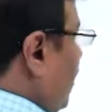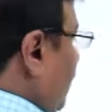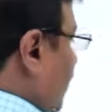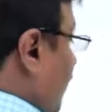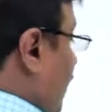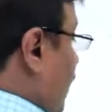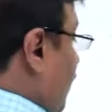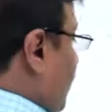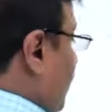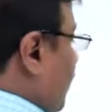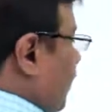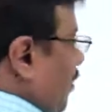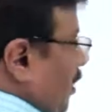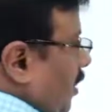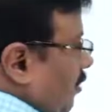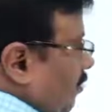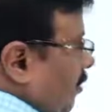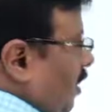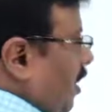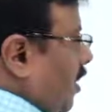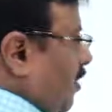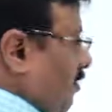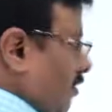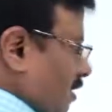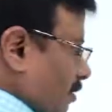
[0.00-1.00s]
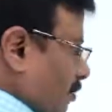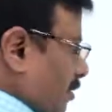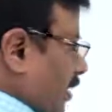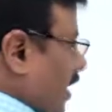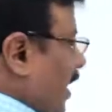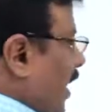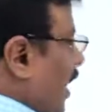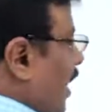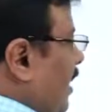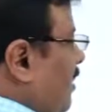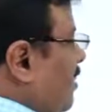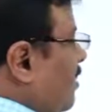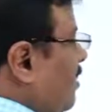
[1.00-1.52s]
AB bar will be
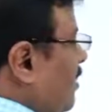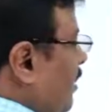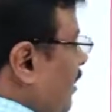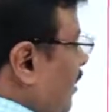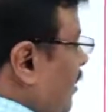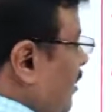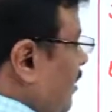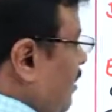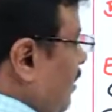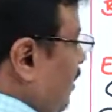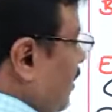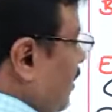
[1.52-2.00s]
cancelled.